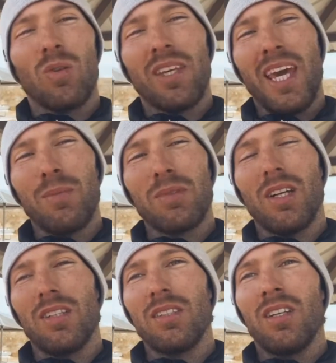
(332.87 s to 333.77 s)

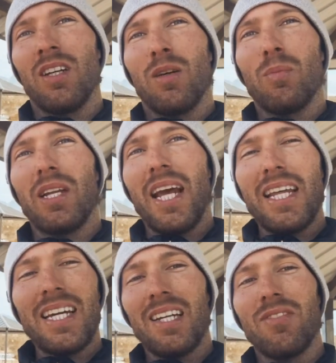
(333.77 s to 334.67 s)
Campsuds, but
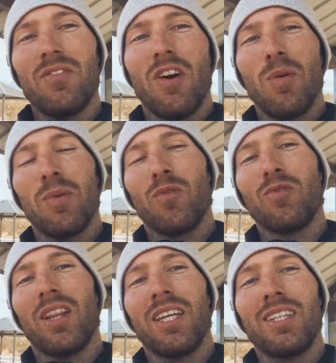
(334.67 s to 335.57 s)
any kind of environmental
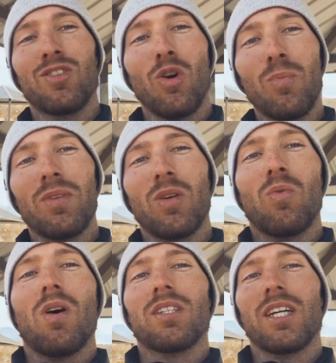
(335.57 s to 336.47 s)
friendly soap to
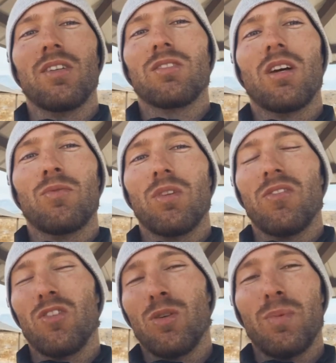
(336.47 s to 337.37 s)
wash out your stuff with
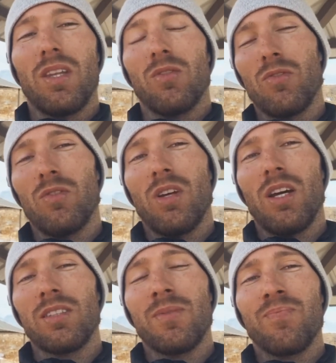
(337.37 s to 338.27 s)
if you're going to be there for a few
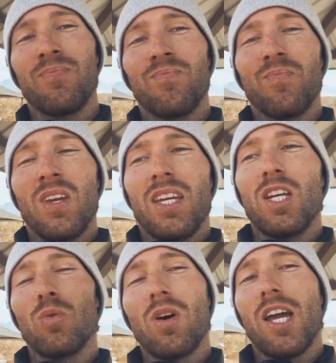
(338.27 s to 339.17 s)
days.
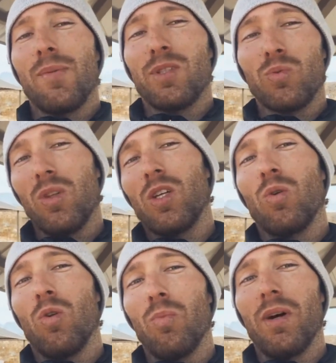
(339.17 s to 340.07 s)
Here where I am, it's really
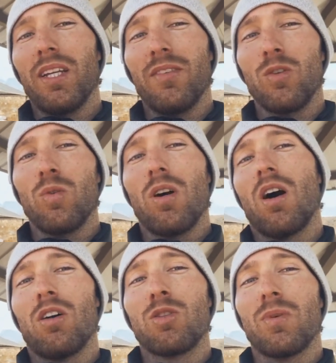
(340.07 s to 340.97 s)
cold, but if you're going to a
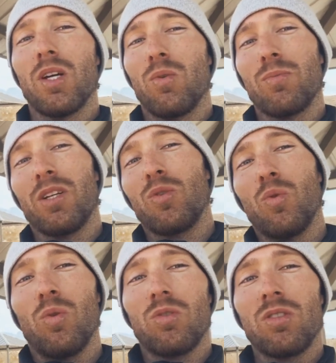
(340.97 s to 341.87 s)
hotter spot, you want to bring
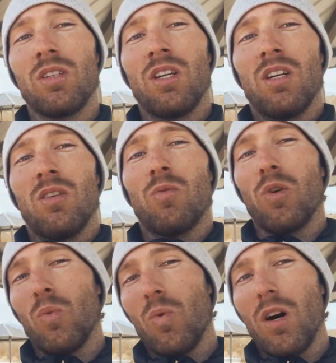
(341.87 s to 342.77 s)
coolers for
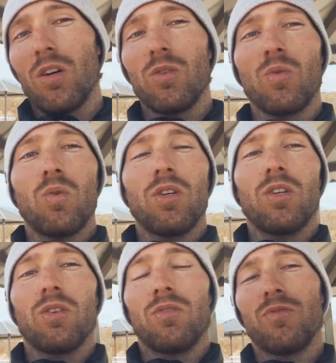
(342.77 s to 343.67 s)
your water or
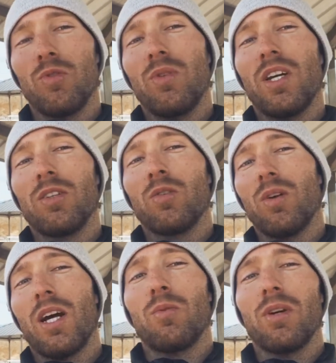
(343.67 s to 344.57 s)
your food that you're
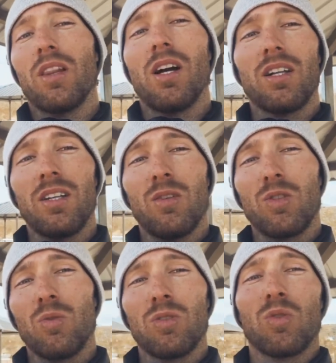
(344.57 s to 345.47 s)
going out with. Luckily, there's a
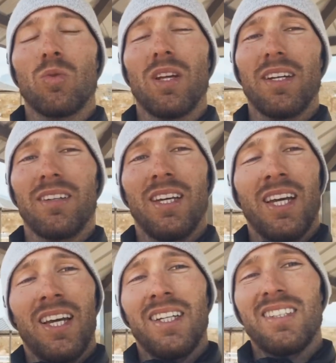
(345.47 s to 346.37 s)
grocery store like
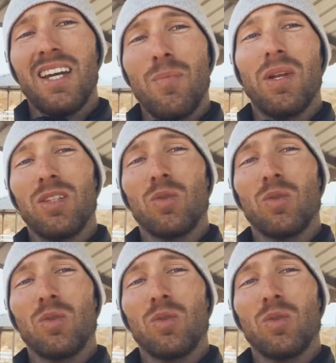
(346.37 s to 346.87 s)
10 minutes